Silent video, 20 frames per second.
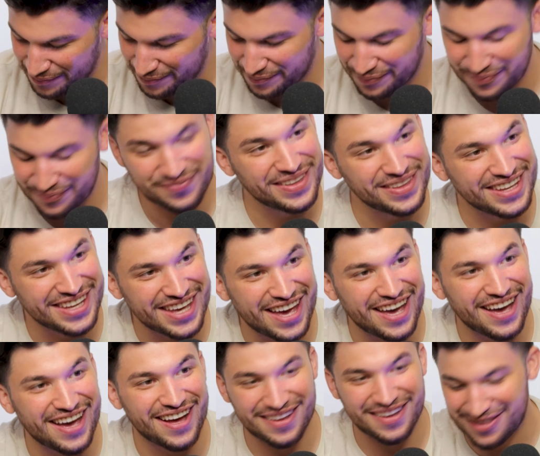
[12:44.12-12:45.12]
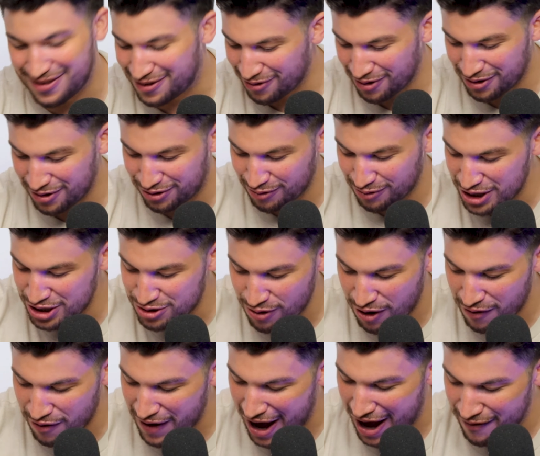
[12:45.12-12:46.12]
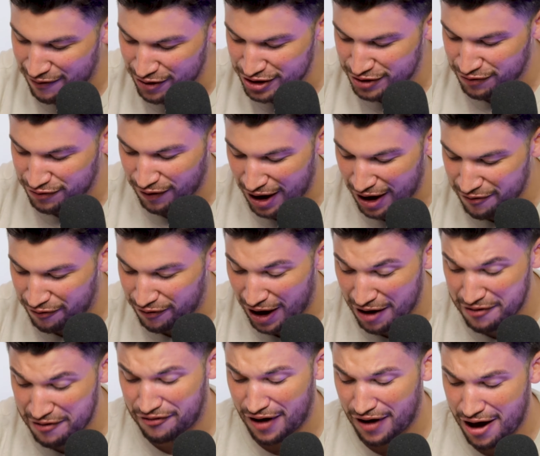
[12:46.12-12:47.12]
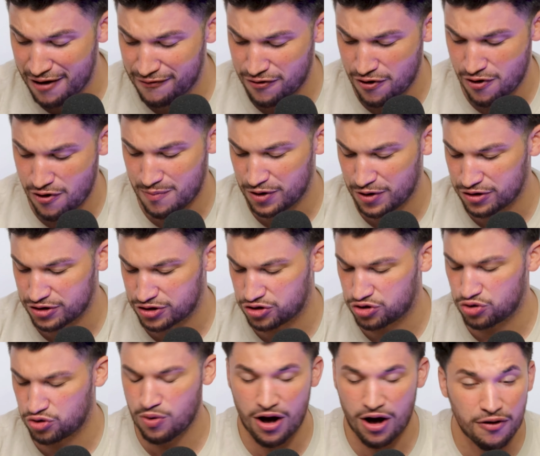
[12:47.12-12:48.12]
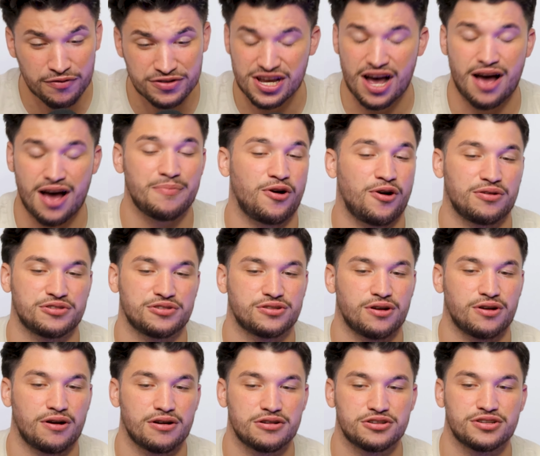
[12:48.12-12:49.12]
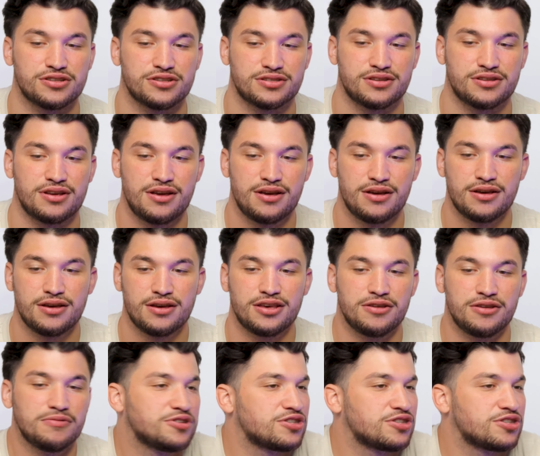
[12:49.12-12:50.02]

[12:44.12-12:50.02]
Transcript: too. Yeah, three 312 average, 555 homers, 12 time All Star. Just, he was